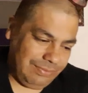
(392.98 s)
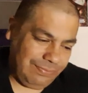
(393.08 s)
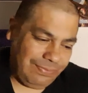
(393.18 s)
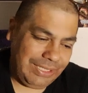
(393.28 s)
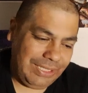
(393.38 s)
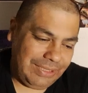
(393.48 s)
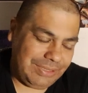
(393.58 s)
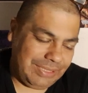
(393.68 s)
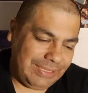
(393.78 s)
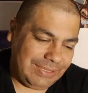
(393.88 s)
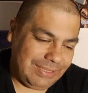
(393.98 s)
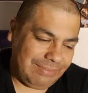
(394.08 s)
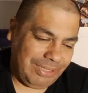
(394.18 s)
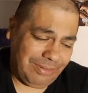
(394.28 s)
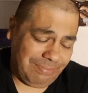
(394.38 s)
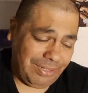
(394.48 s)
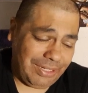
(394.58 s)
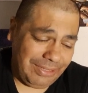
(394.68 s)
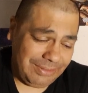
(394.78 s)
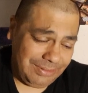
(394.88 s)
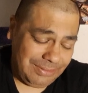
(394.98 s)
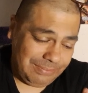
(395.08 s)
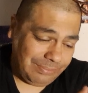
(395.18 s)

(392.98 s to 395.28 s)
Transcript: Freddy, Jason, Michael Myers.